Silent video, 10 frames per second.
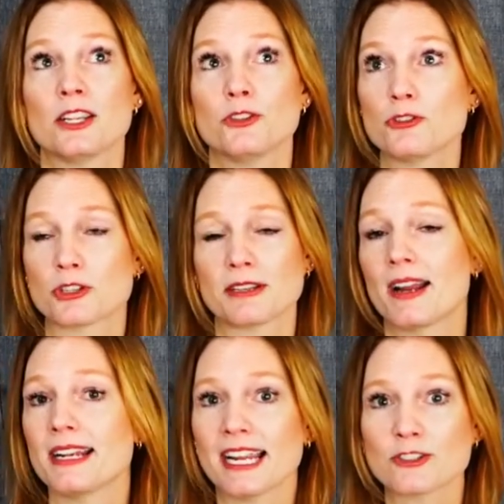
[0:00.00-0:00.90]
Usually
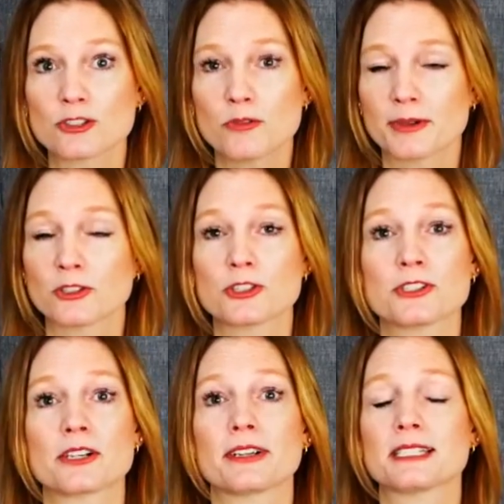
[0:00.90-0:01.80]
financial.
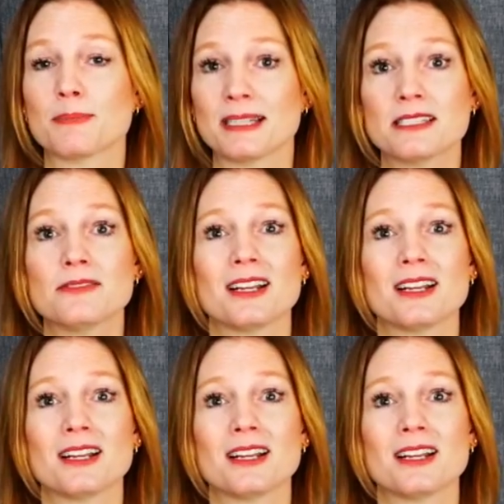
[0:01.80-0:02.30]
Realtors are expensive.